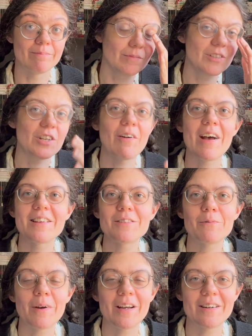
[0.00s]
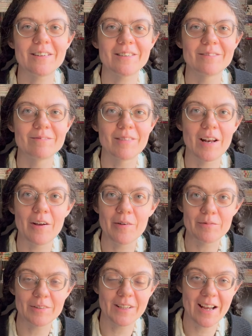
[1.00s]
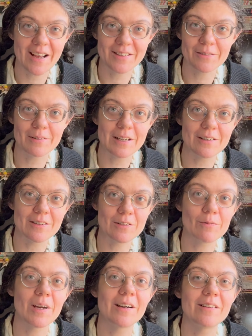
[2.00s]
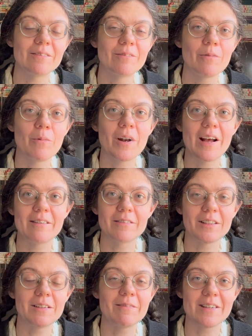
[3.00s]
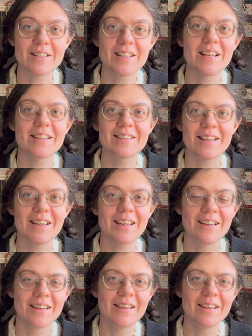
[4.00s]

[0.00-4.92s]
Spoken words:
So as a writer, and hopefully as a reader as well, what I really want to see is like